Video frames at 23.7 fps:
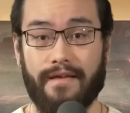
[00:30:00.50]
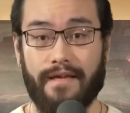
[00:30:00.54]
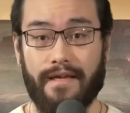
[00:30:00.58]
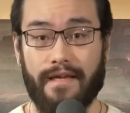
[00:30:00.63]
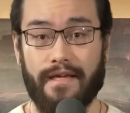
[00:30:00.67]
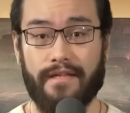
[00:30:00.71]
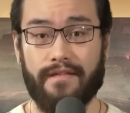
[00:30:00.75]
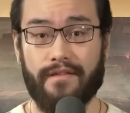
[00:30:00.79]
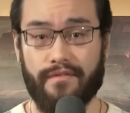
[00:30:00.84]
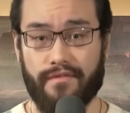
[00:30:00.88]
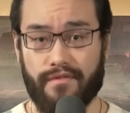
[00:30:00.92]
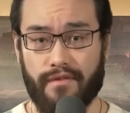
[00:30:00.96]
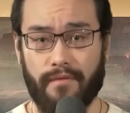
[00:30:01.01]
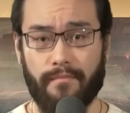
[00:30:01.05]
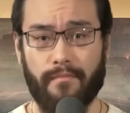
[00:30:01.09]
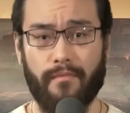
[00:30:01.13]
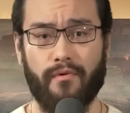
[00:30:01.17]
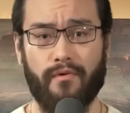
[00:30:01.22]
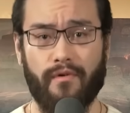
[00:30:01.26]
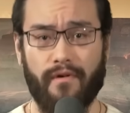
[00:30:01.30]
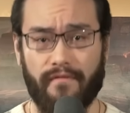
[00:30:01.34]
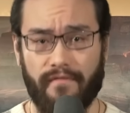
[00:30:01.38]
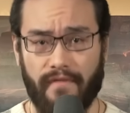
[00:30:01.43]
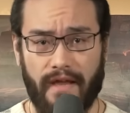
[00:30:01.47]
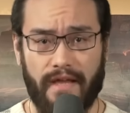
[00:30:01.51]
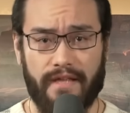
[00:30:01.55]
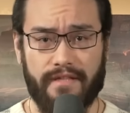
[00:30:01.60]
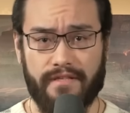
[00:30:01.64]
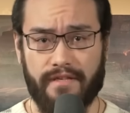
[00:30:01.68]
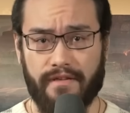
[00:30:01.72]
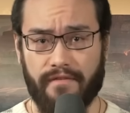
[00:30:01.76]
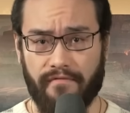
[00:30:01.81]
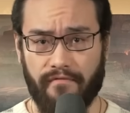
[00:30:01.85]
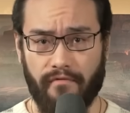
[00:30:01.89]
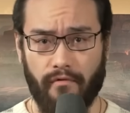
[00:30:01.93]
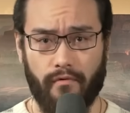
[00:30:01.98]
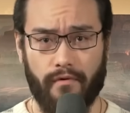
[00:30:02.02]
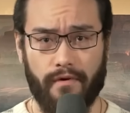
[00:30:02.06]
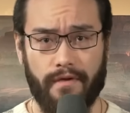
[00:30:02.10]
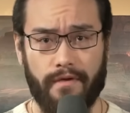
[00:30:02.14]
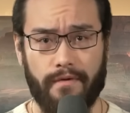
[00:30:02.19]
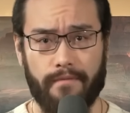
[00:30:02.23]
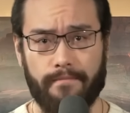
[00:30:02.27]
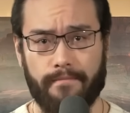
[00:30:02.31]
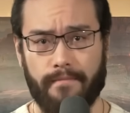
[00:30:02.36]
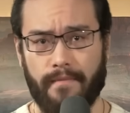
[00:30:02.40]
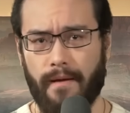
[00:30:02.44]
In the summer of
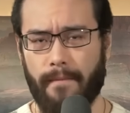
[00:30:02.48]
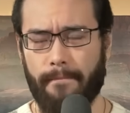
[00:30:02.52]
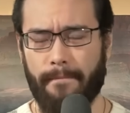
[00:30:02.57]
1840, a